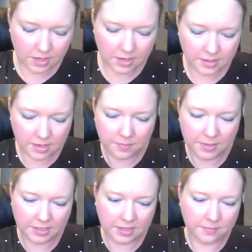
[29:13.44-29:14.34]
And then I
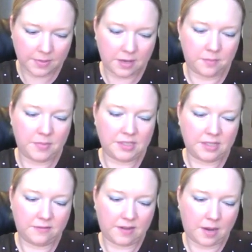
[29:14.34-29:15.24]
picked up
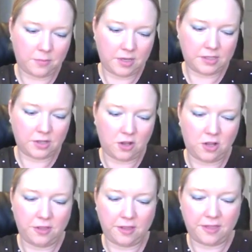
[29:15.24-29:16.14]
Mystic Fabrics,
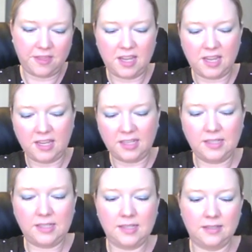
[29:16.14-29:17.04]
All the Things.